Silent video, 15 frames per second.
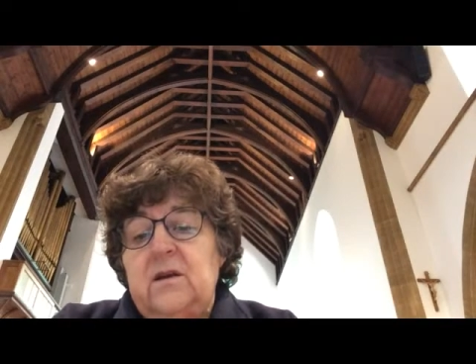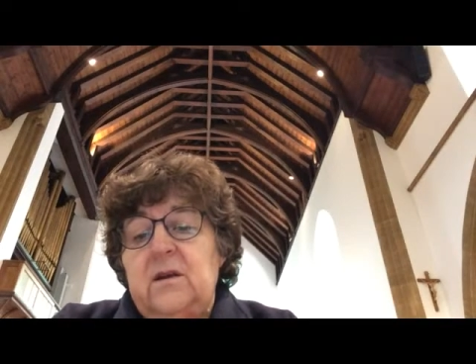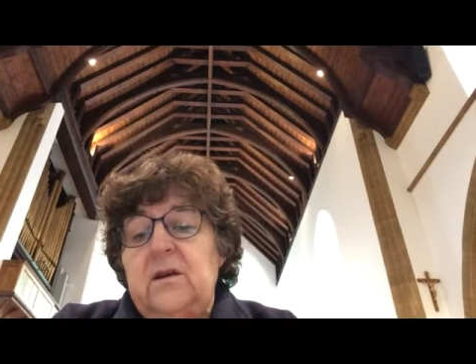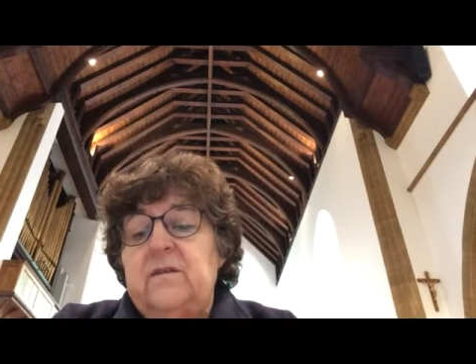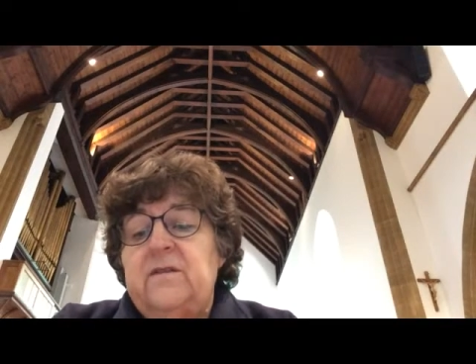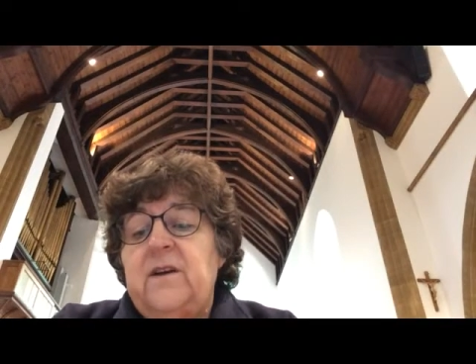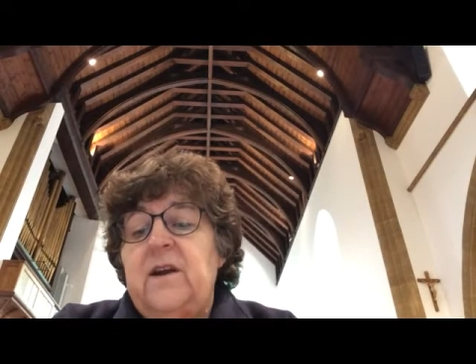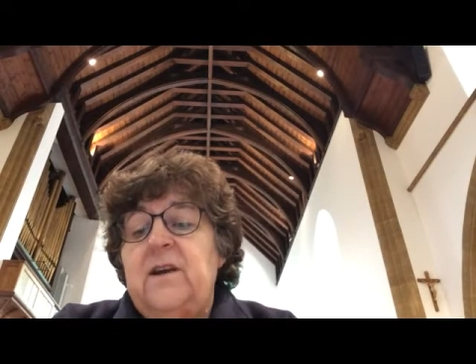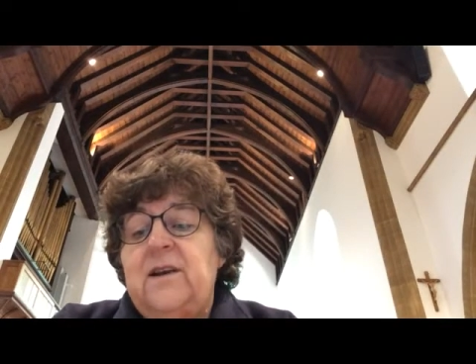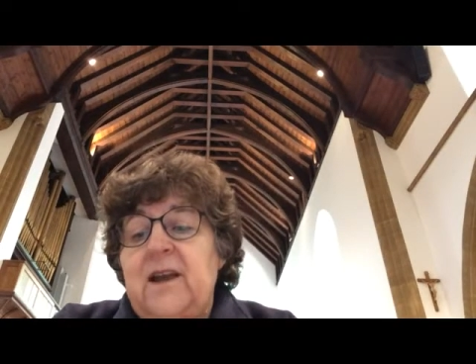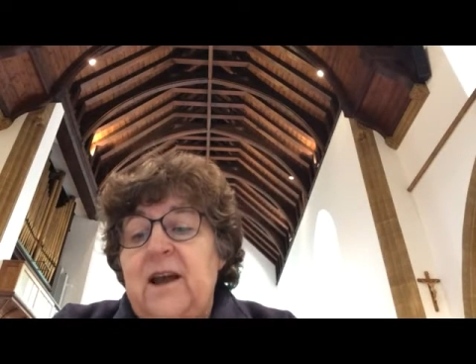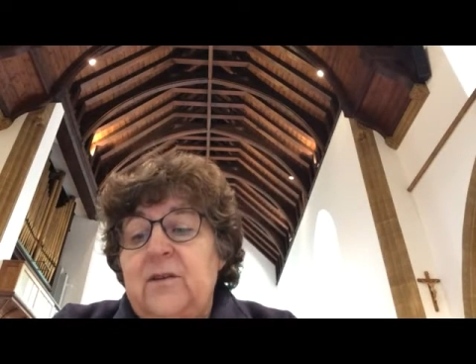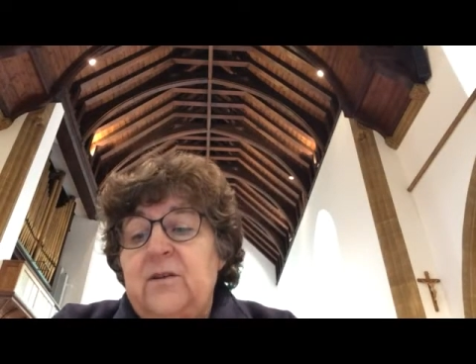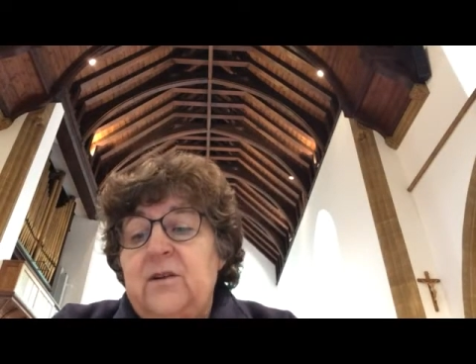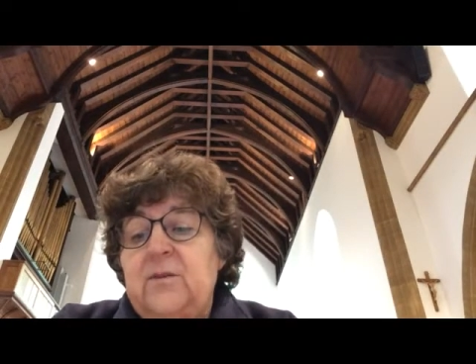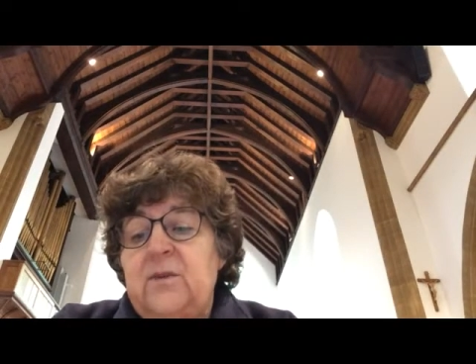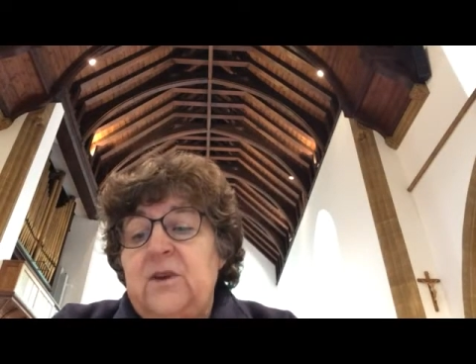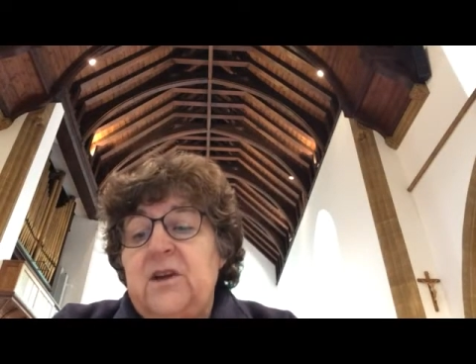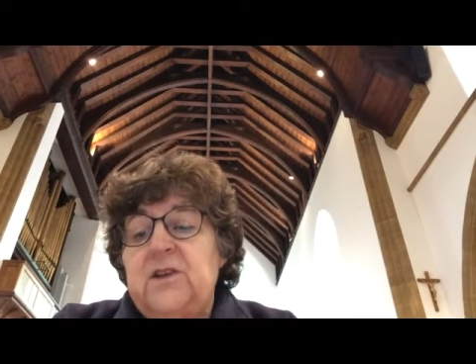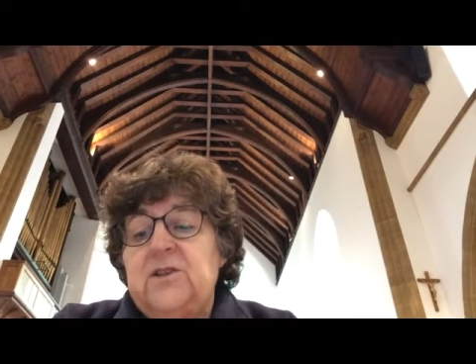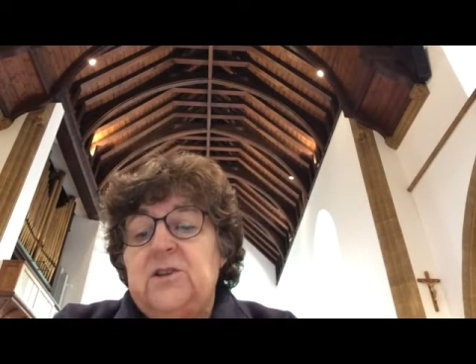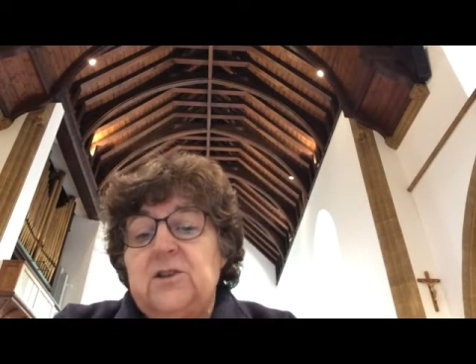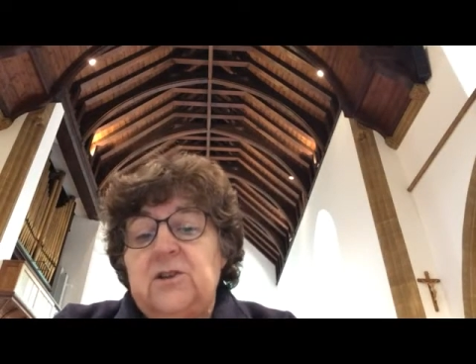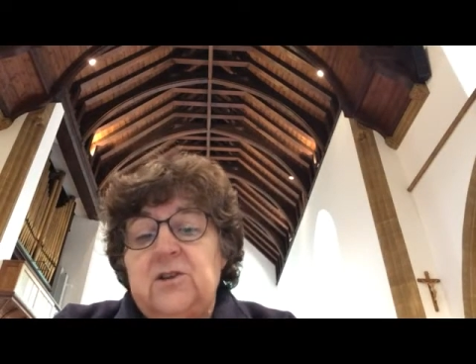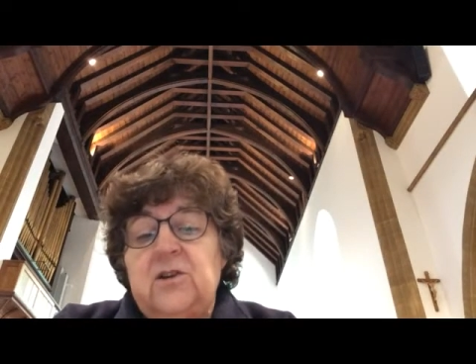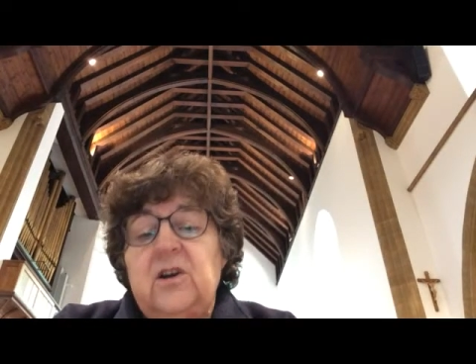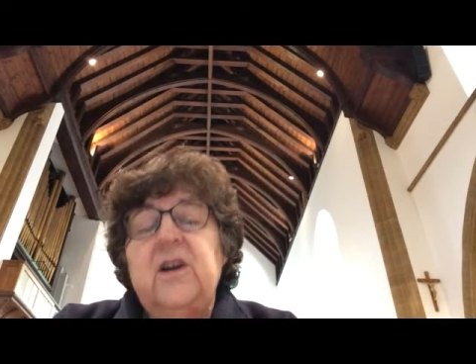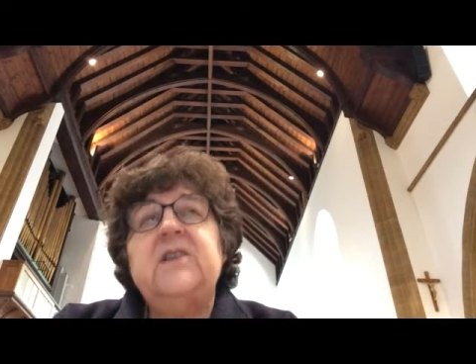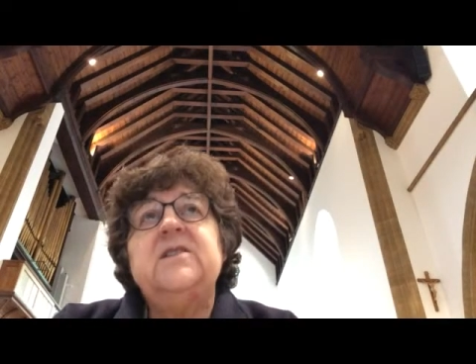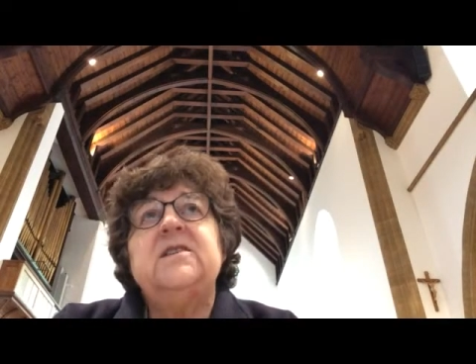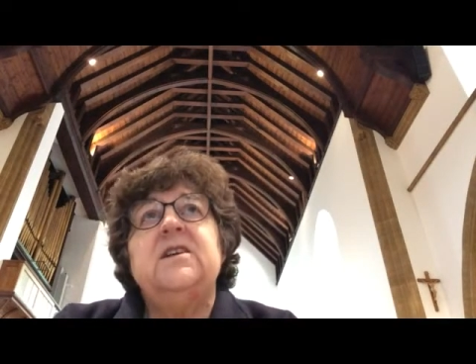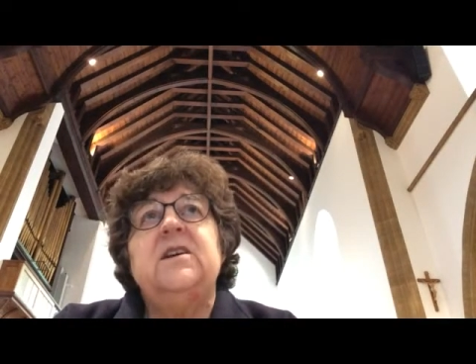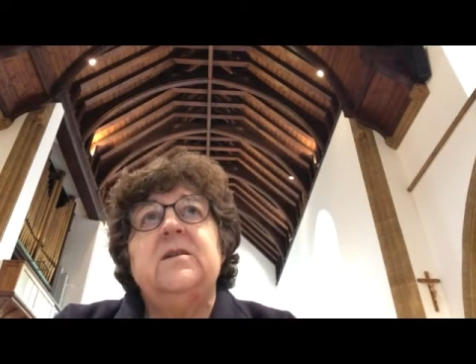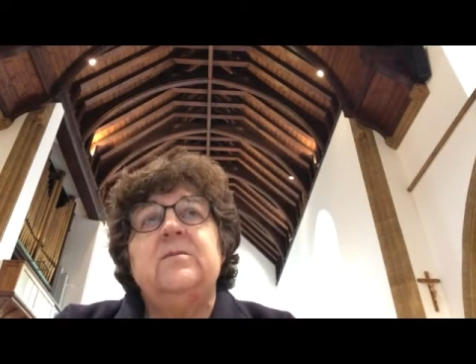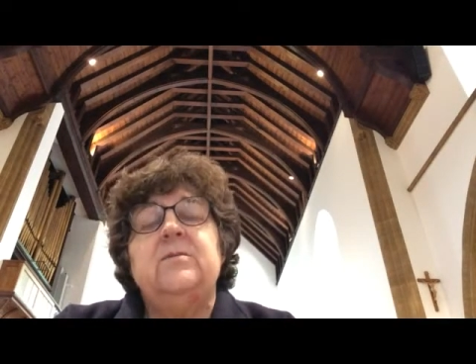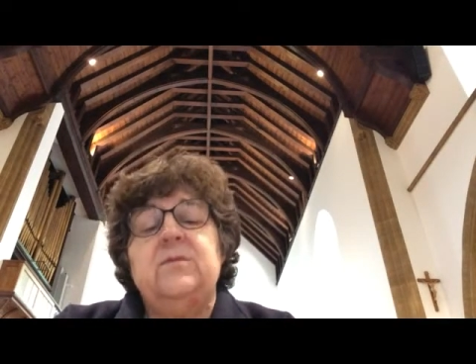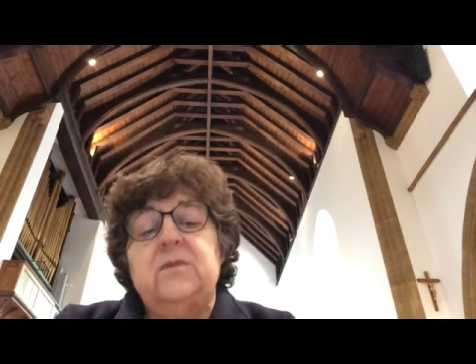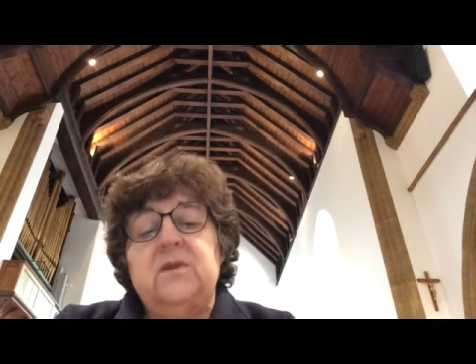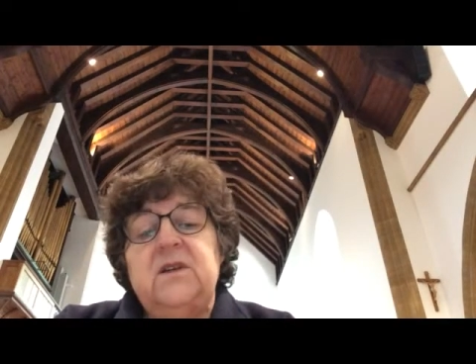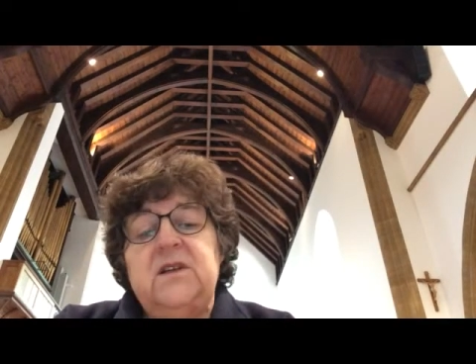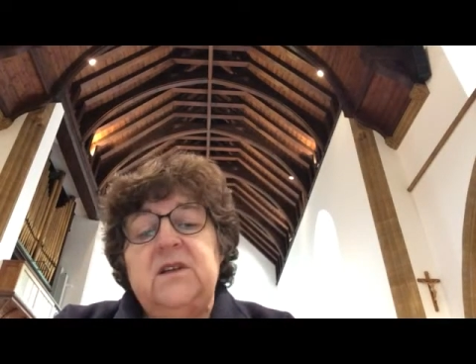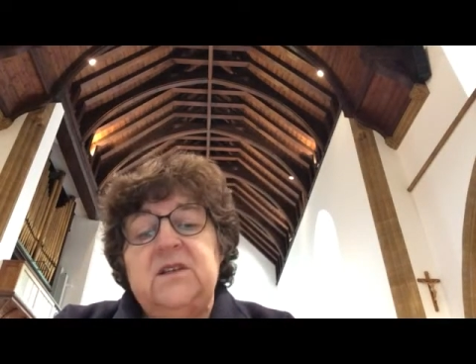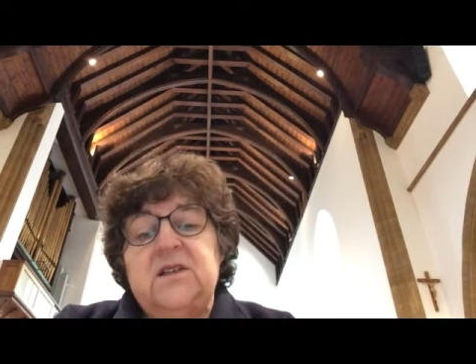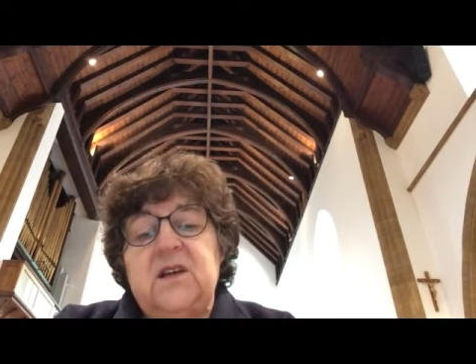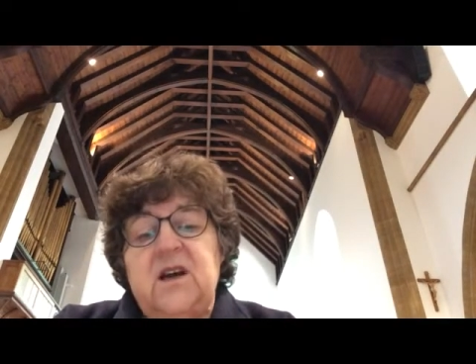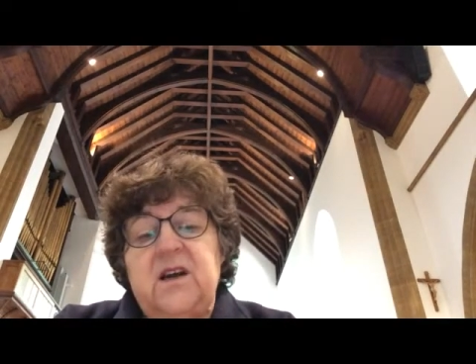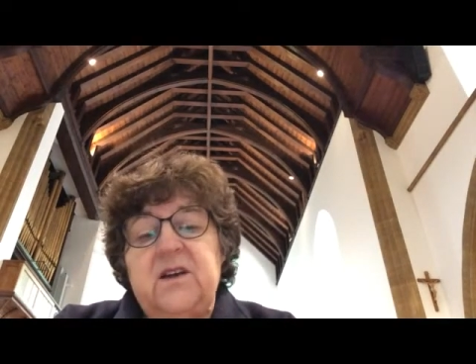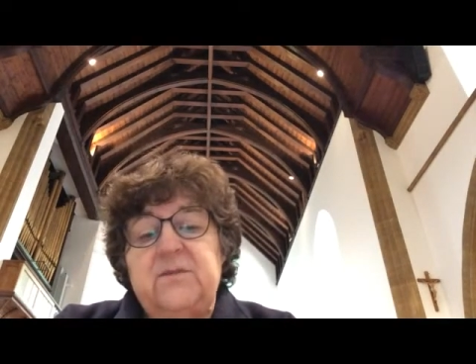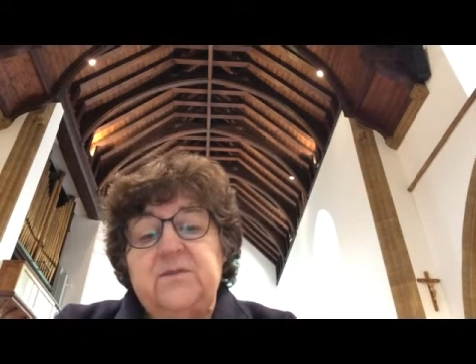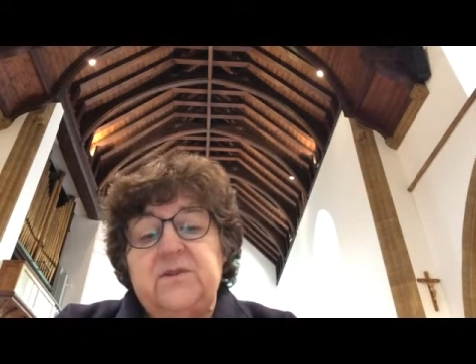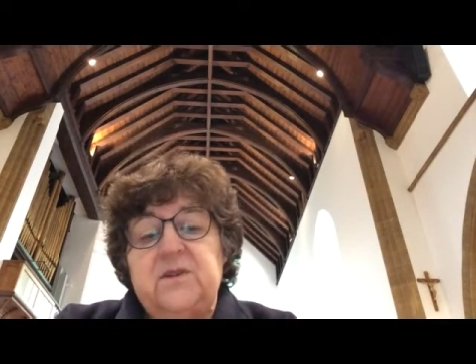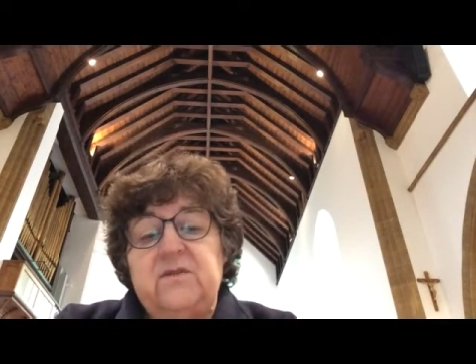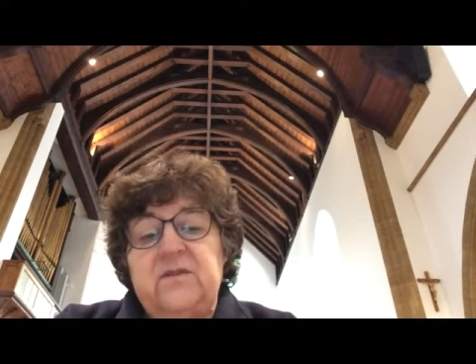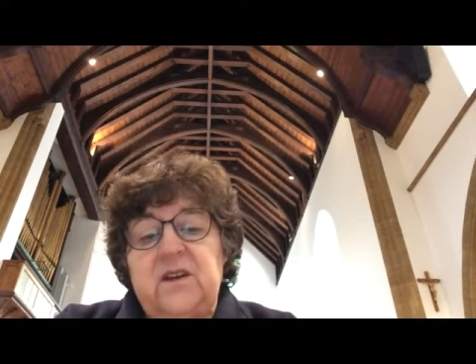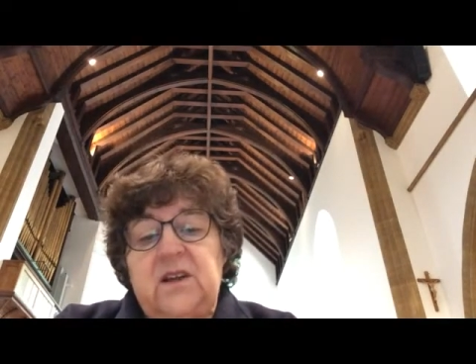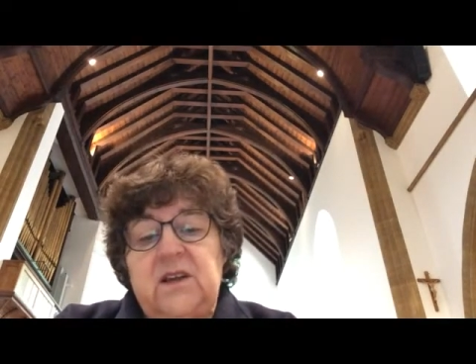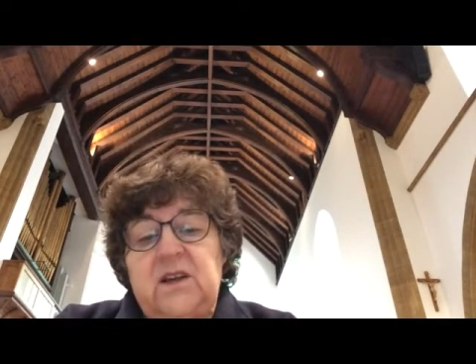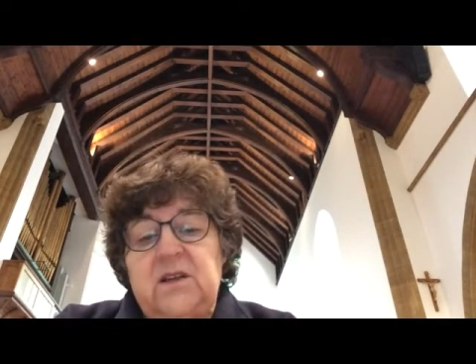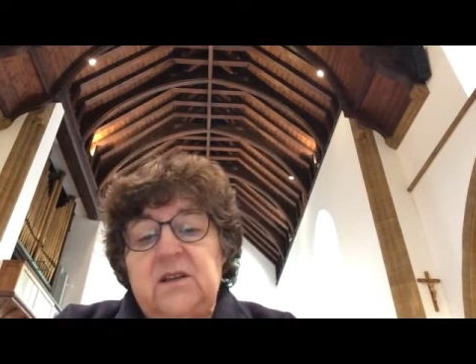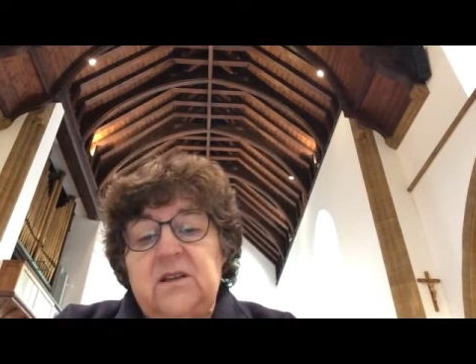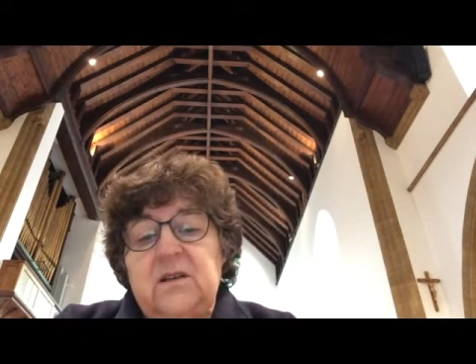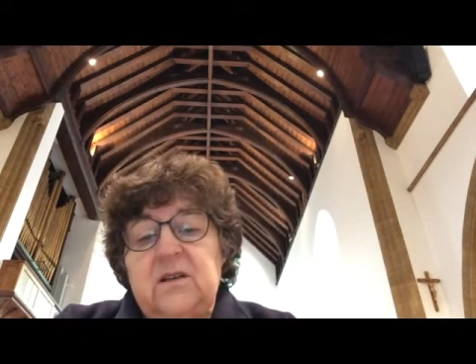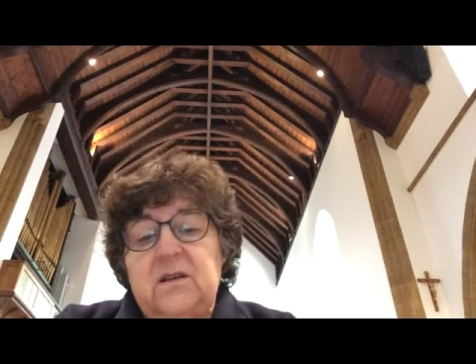and for allowing me to cry to Him in times of need.